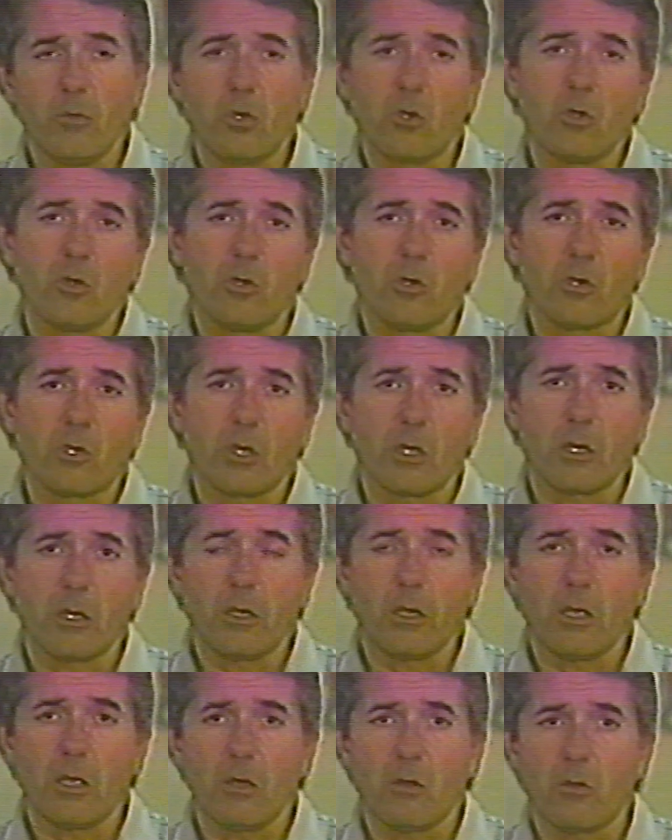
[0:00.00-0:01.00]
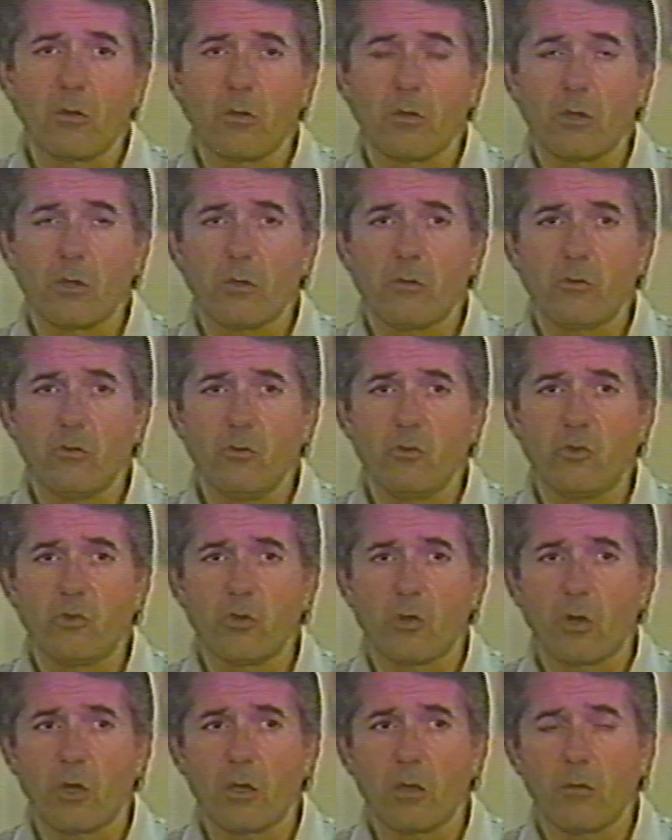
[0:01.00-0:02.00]
You could cut a nail too
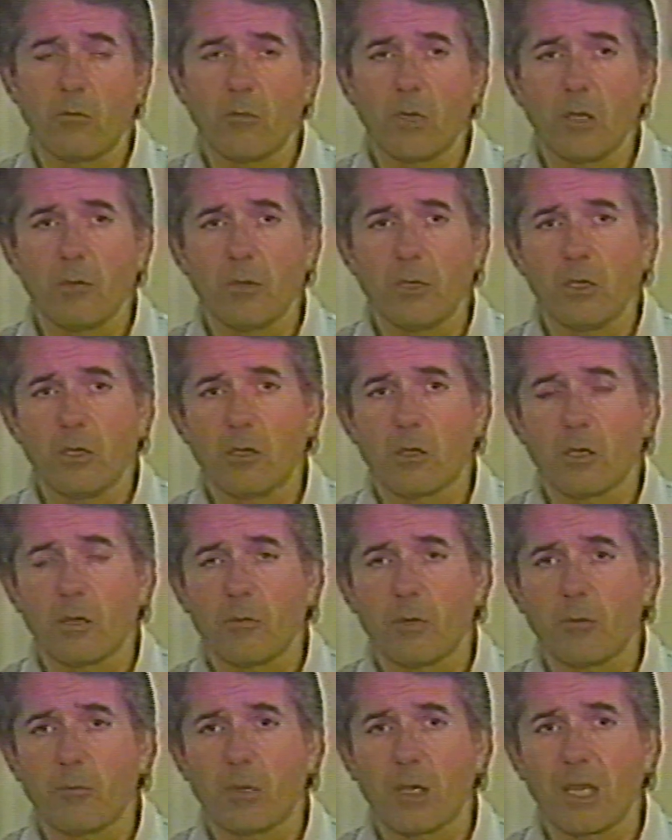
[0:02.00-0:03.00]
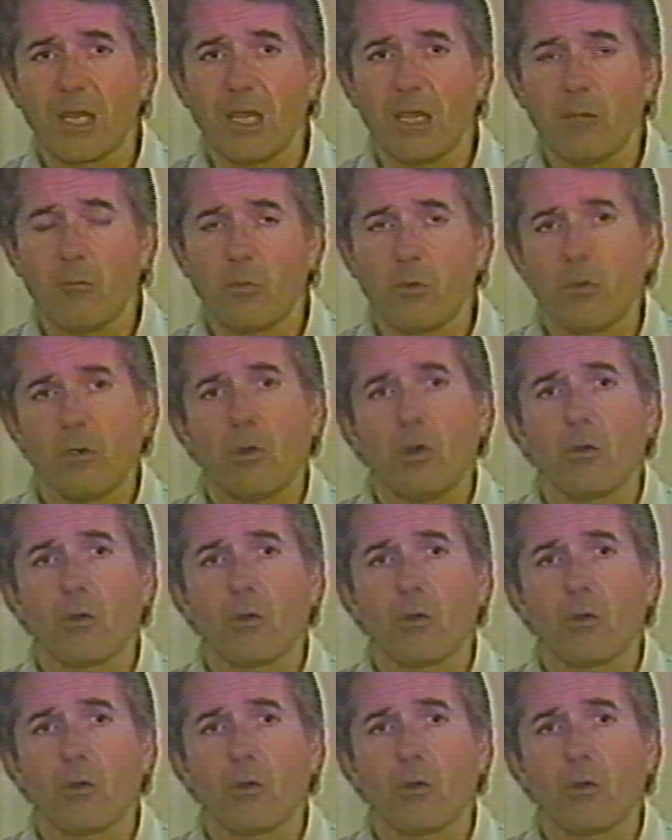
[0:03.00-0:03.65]
sharp, and maybe he'd come up lame. All